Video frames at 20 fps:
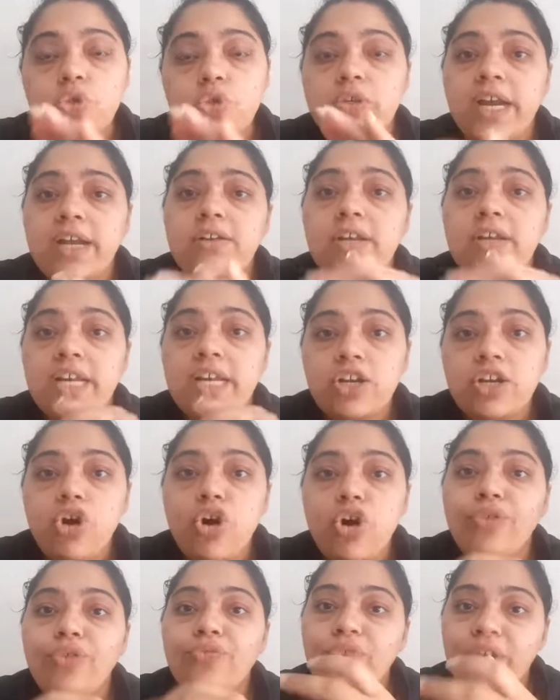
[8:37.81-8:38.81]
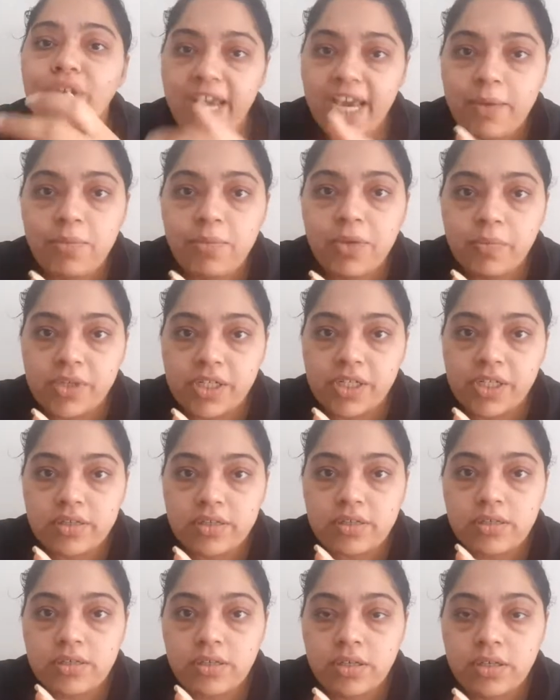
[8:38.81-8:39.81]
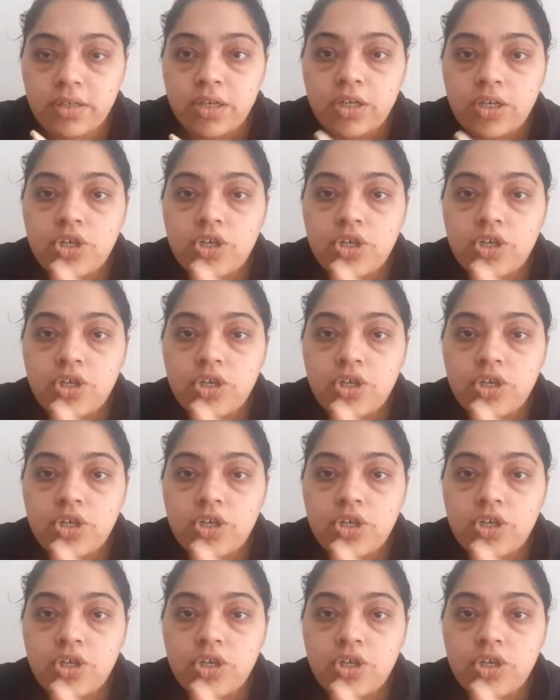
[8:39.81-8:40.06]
to get rid of air bubbles.